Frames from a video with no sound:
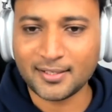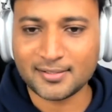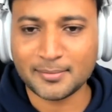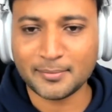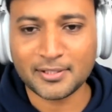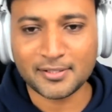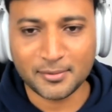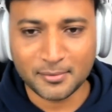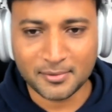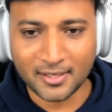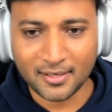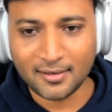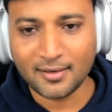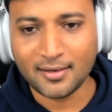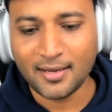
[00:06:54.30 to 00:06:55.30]
customer is
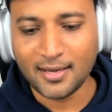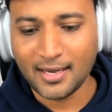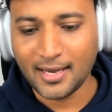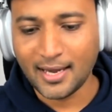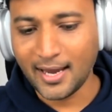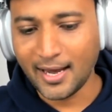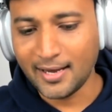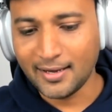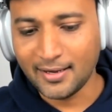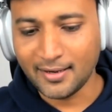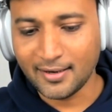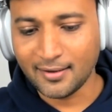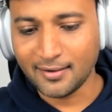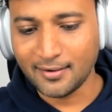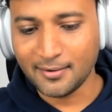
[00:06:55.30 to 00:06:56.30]
using,
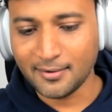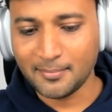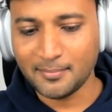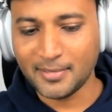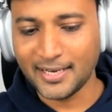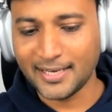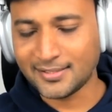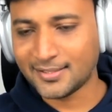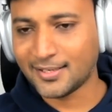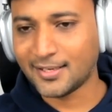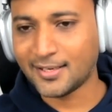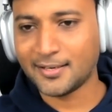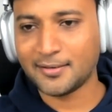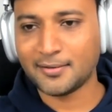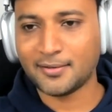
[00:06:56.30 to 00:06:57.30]
and let's
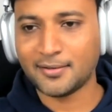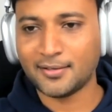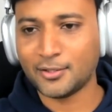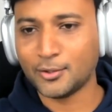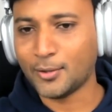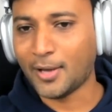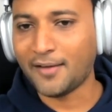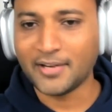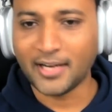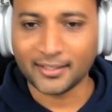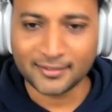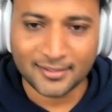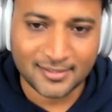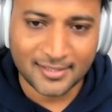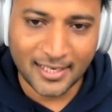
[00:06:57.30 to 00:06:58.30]
say you have
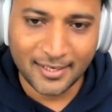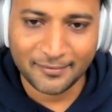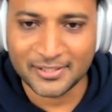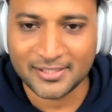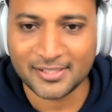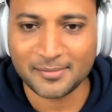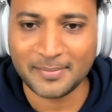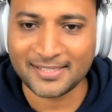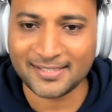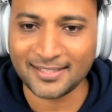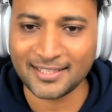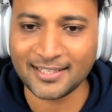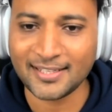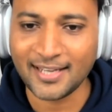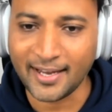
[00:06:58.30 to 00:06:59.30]
another state, which is
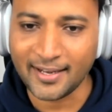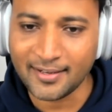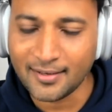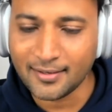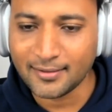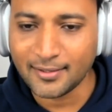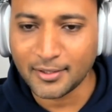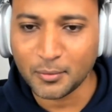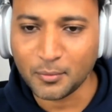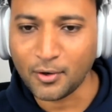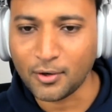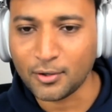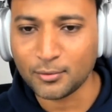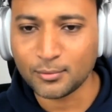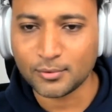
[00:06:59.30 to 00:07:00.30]
basically the idea that you
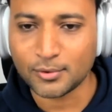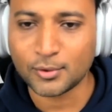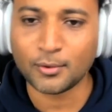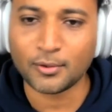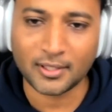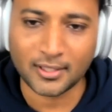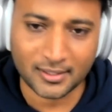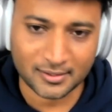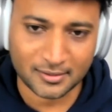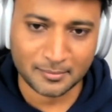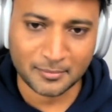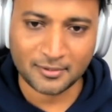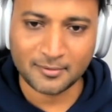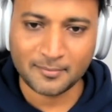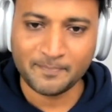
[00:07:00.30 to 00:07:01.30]
want to show to the customer.